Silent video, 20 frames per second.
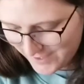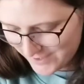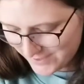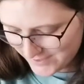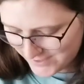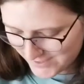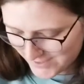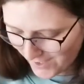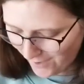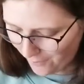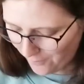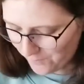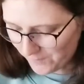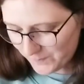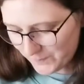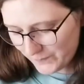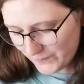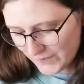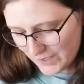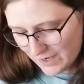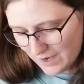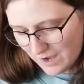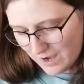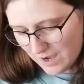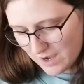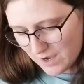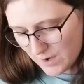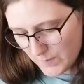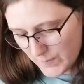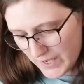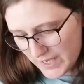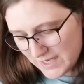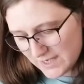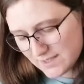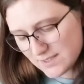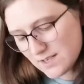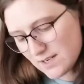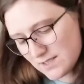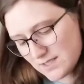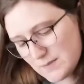So, and
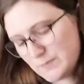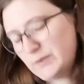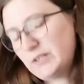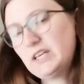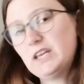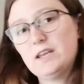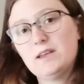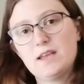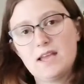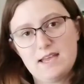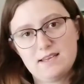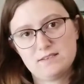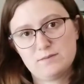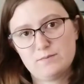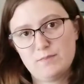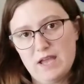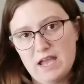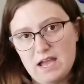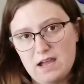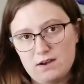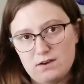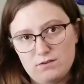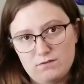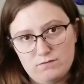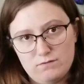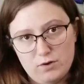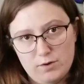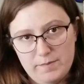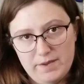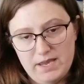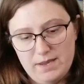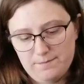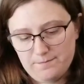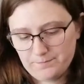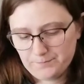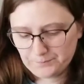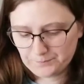it's not splitting as bad for me